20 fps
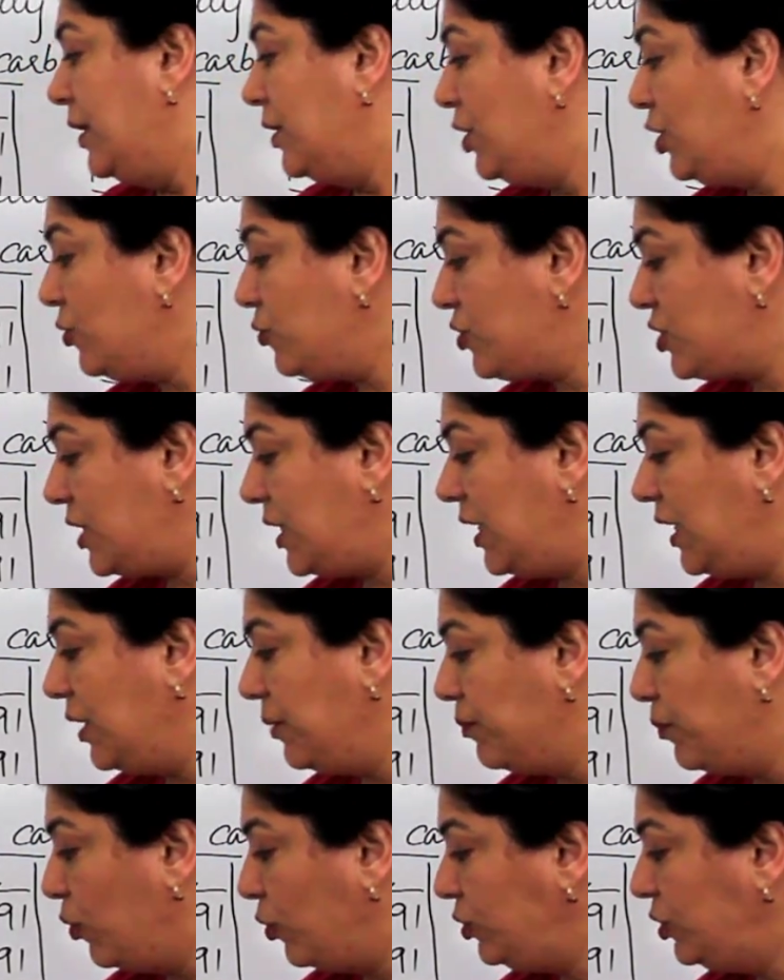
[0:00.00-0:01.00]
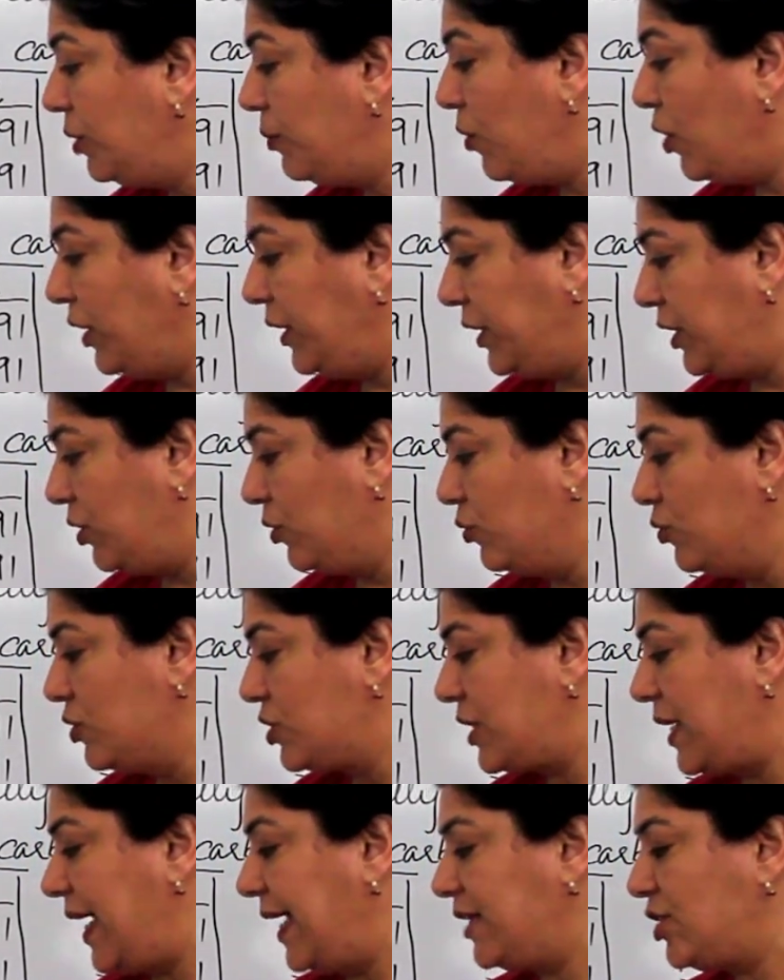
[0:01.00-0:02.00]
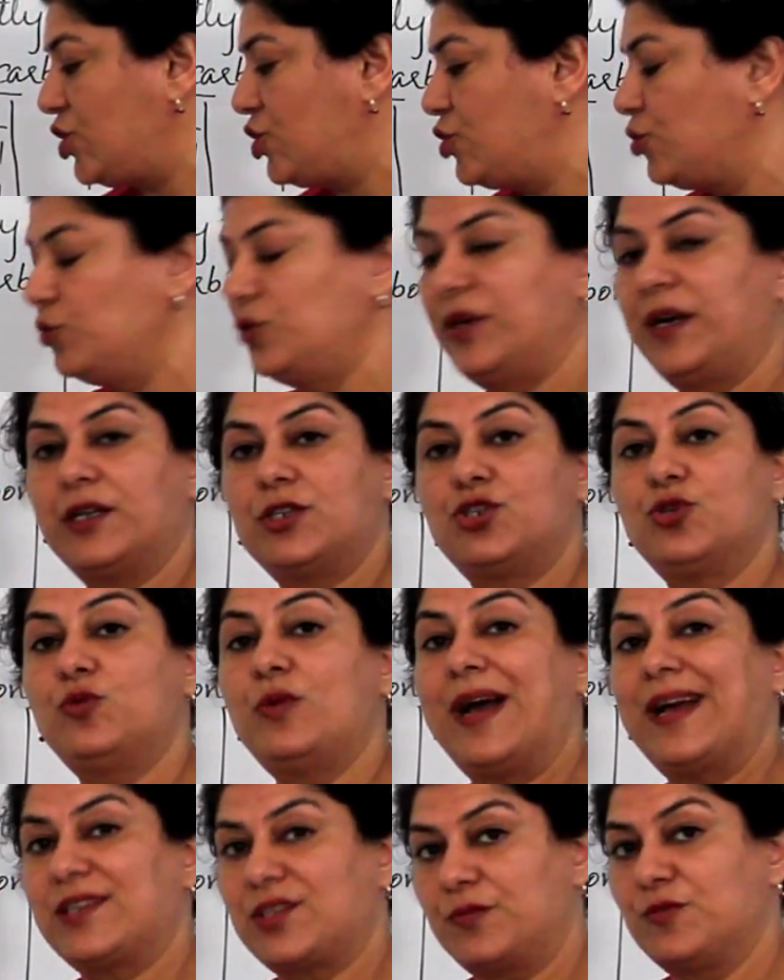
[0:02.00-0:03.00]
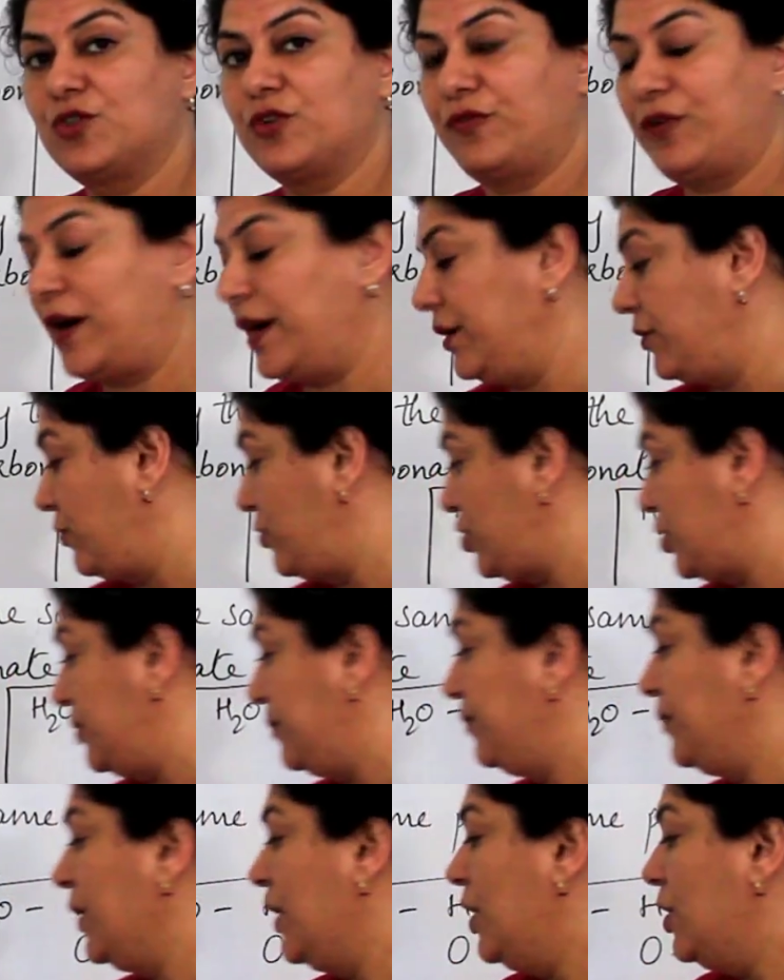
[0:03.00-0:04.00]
You see, in both the molecules, H2, there are two atoms of hydrogen.